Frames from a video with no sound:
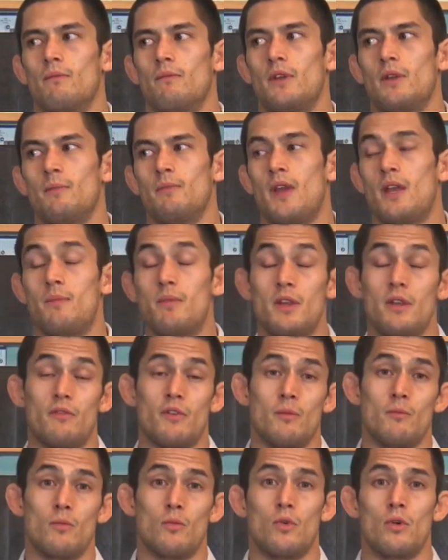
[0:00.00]
maybe
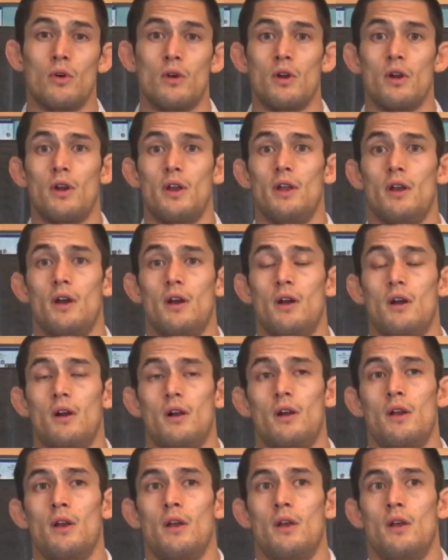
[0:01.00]
even
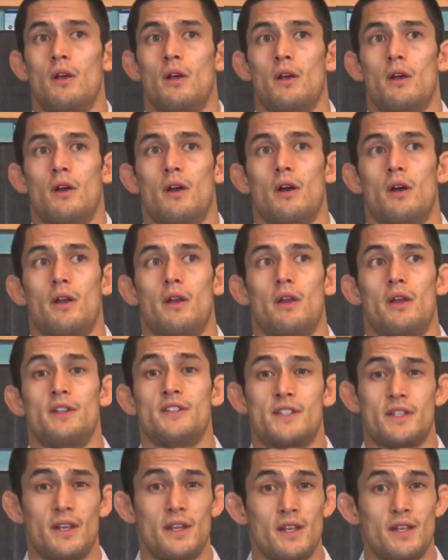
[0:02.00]
more
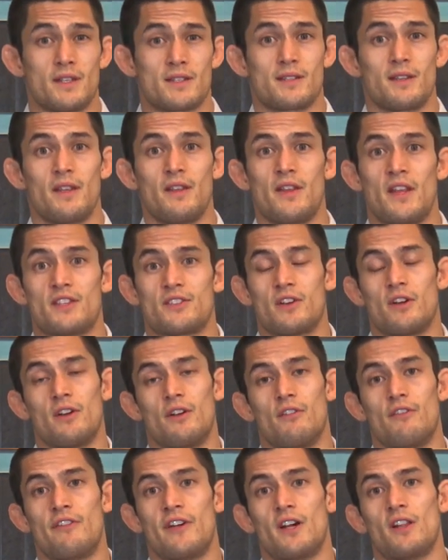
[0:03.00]
insidiously, they start
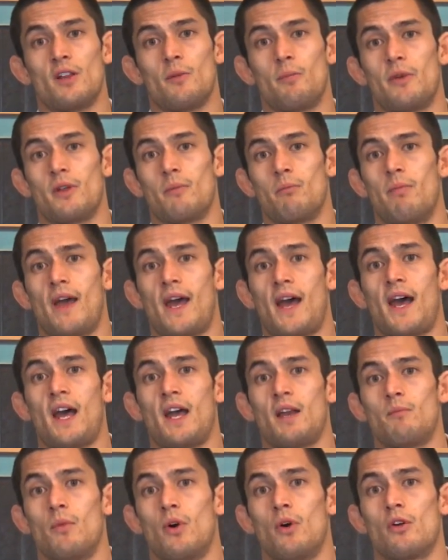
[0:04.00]
developing
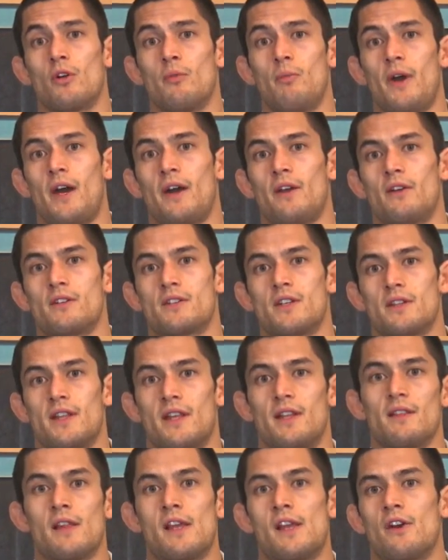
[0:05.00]
bad motor patterns that they
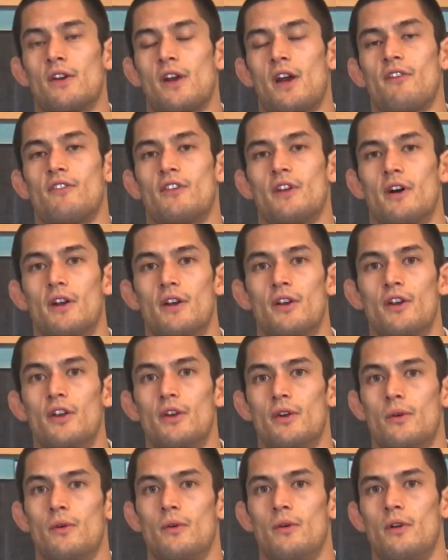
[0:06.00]
later have to
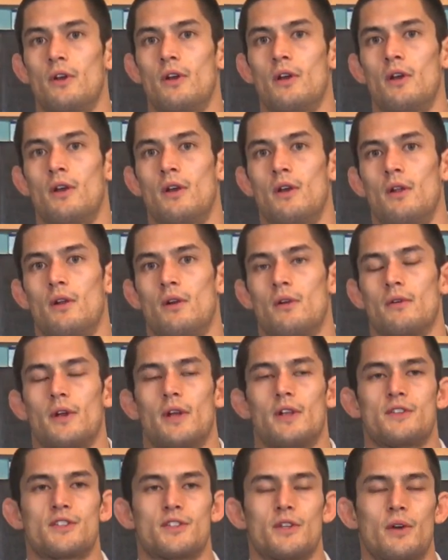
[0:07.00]
undo,
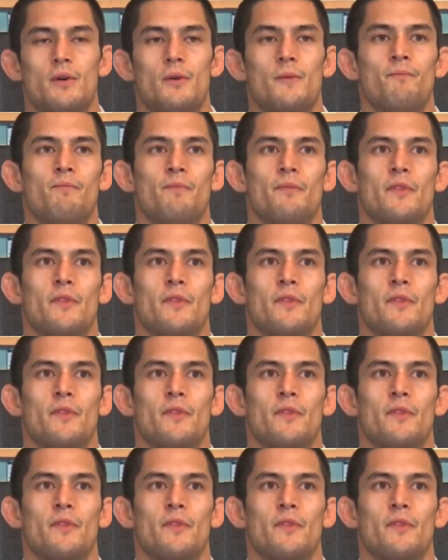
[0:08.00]
right? So